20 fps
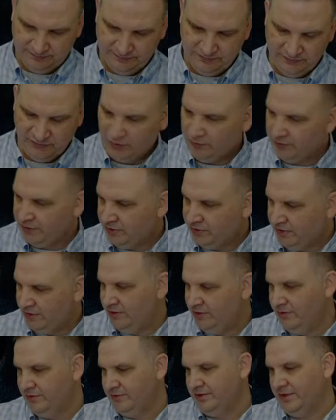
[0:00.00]
And the only good
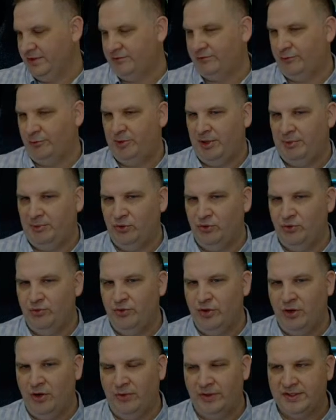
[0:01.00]
news is for people who
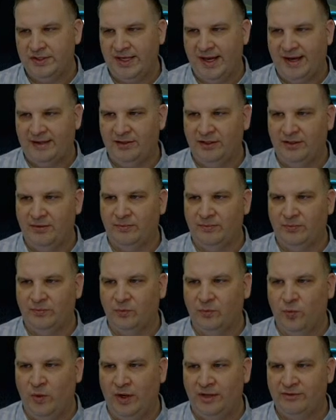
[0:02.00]
know exactly
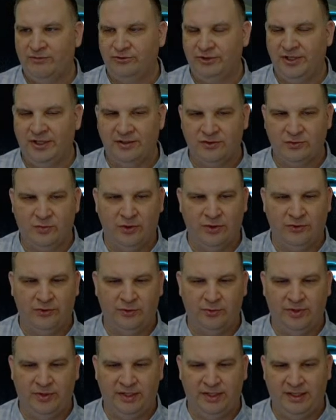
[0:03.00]
what fleet is worth
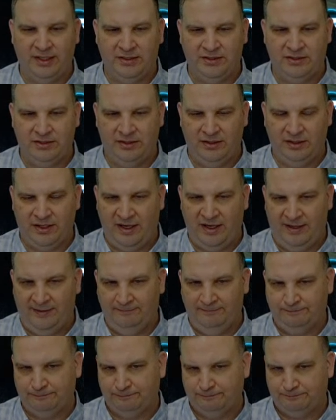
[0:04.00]
and what it gets you in the
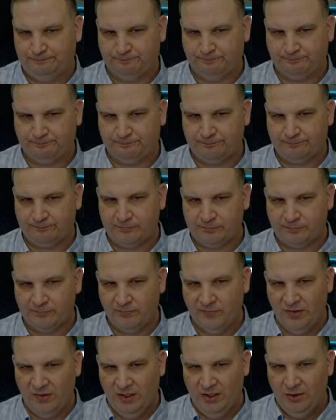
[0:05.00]
game,
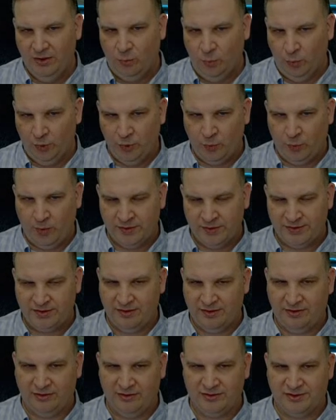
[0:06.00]
we're the ones
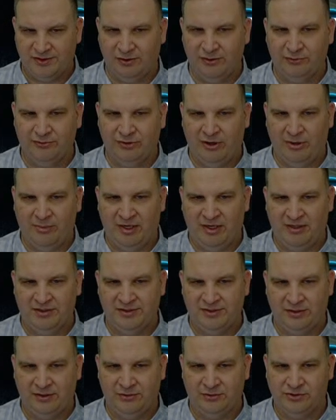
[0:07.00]
that are going to still farm it on
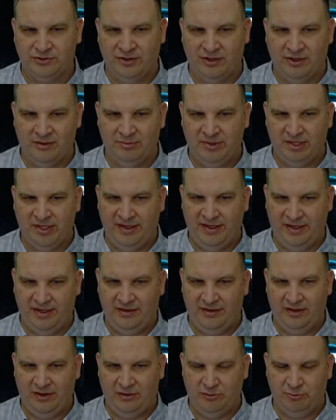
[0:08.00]
single shard and be ahead
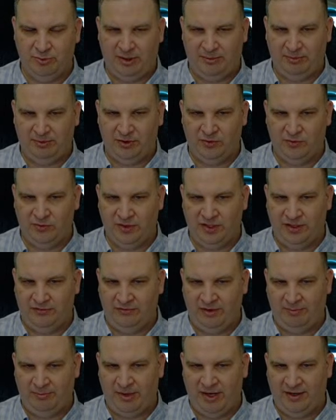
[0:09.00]
of the other people that give
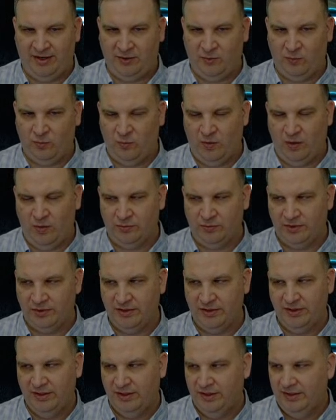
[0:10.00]
up on it and won't.
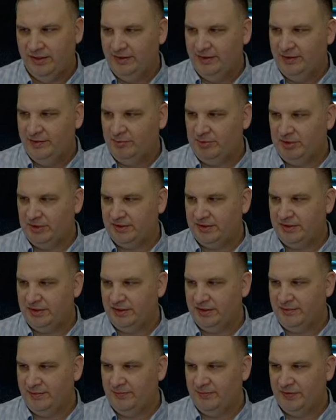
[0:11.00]
But
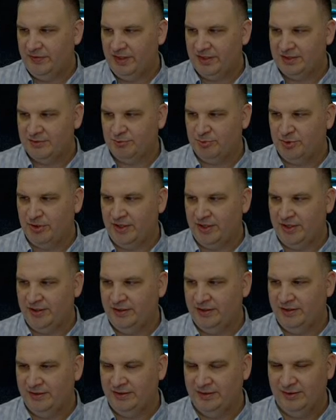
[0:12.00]
uh, it's pretty
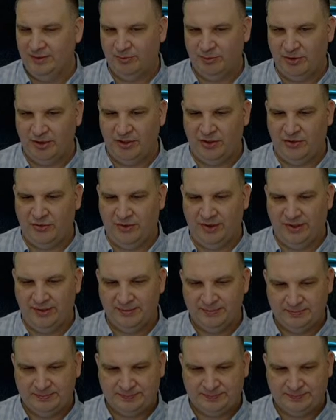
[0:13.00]
pretty annoying.